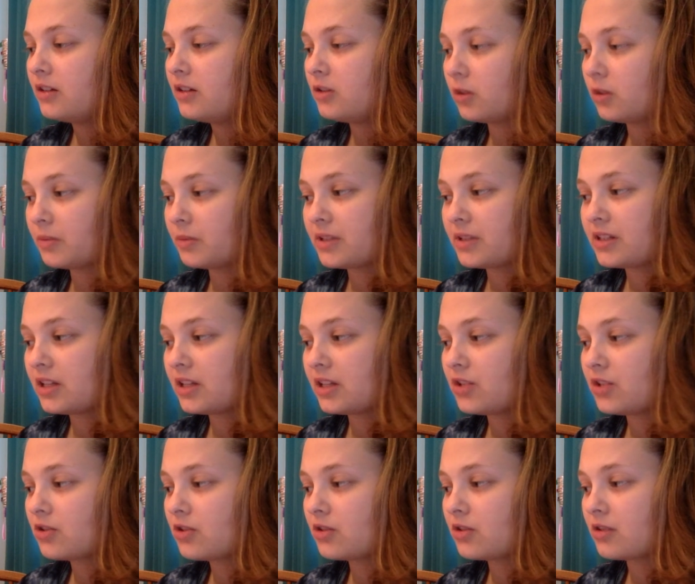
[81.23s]
Norman's
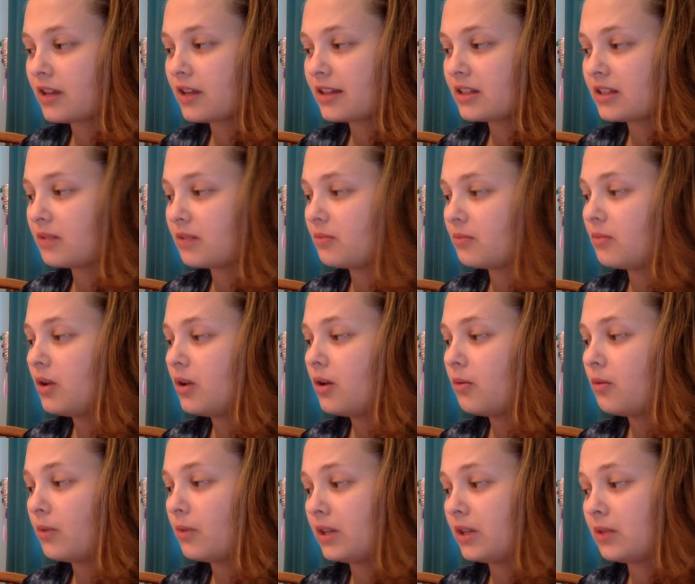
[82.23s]
teachers liked him
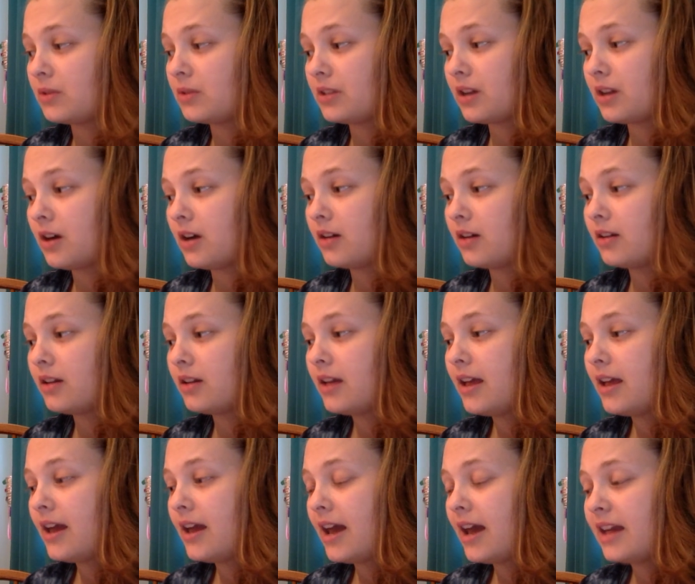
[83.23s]
when he was young,
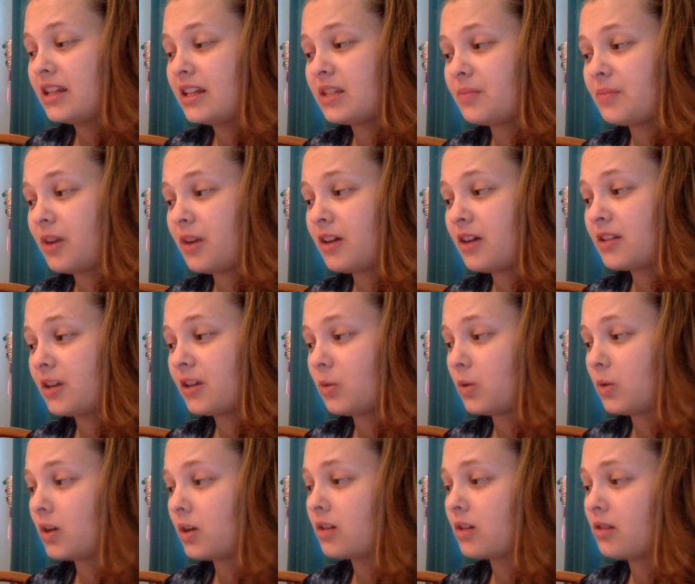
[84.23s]
and his boss at
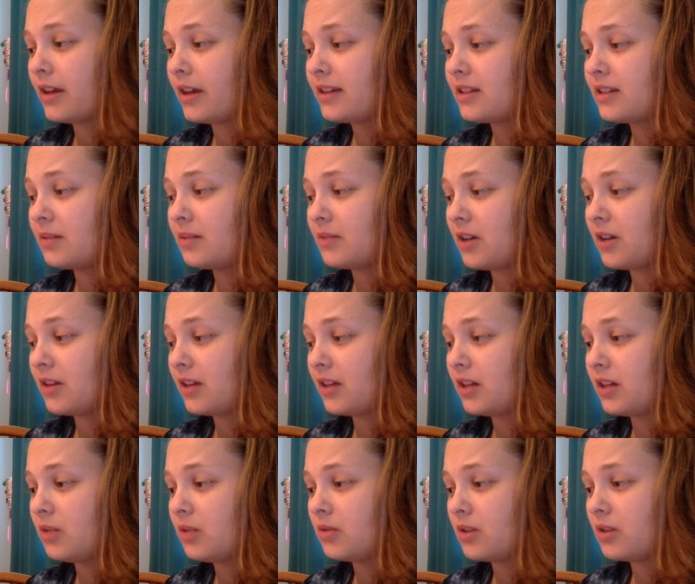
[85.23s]
work liked him now that
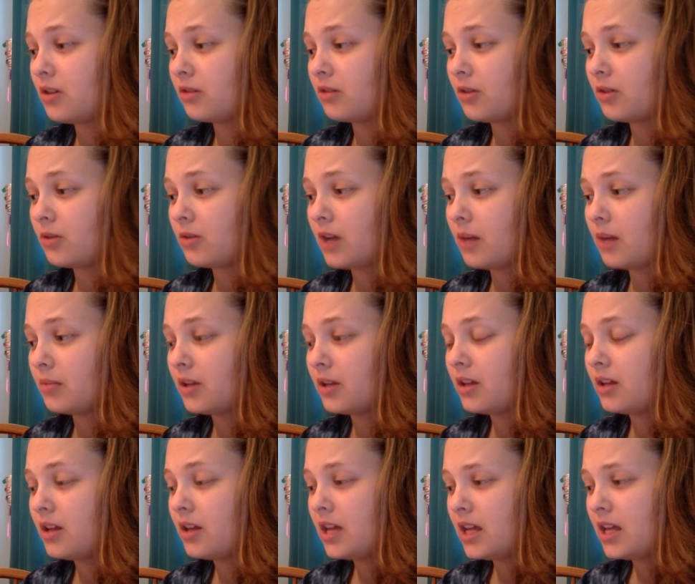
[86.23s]
he was all grown up.
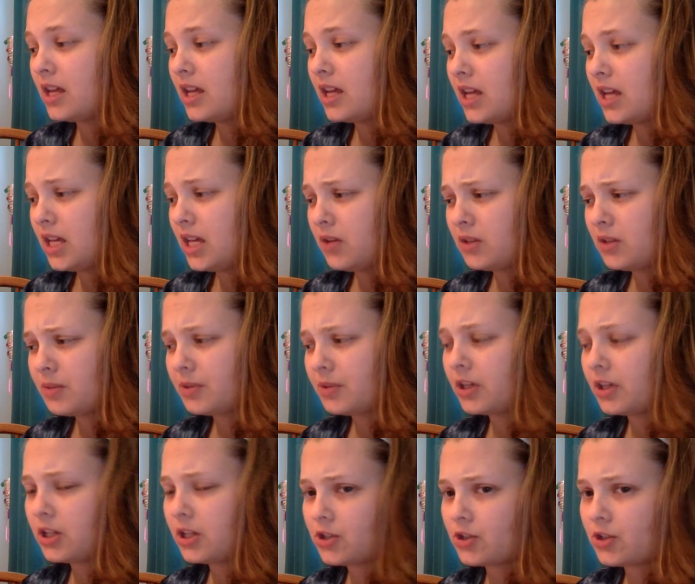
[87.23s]
He was
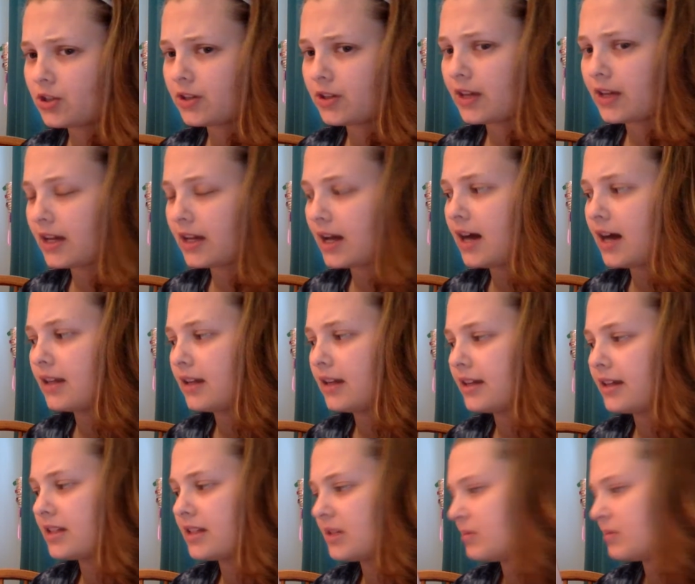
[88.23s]
pretty sure that God
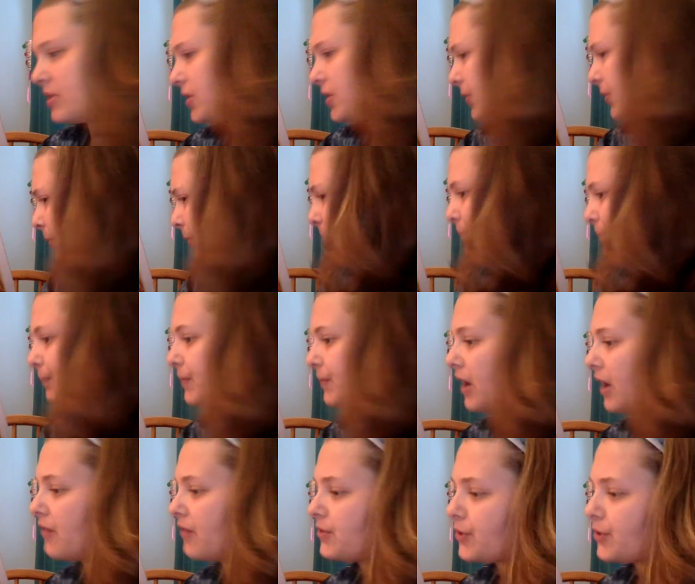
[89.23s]
liked him too.
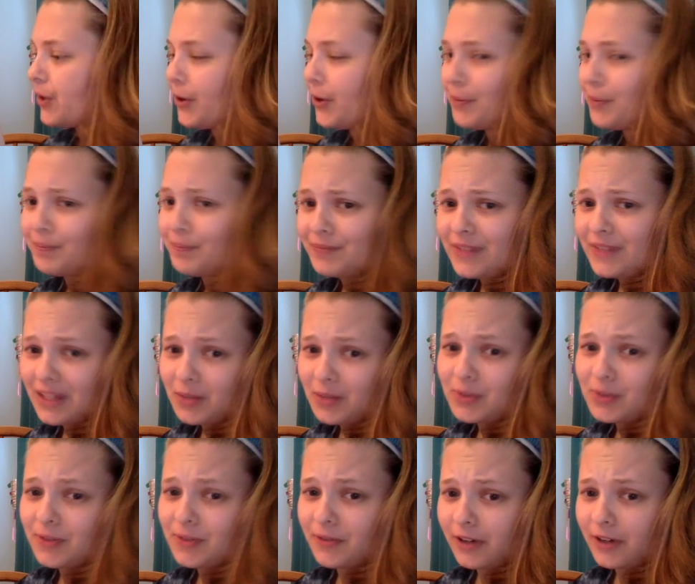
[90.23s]
After all, he was
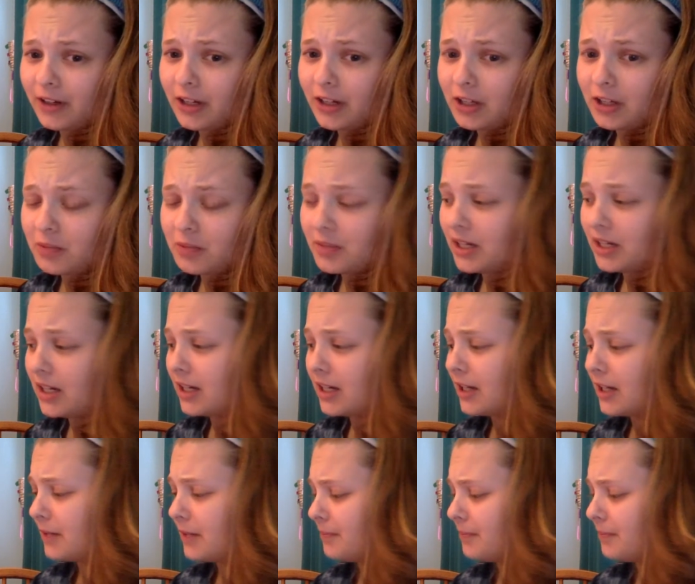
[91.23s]
a very good pig.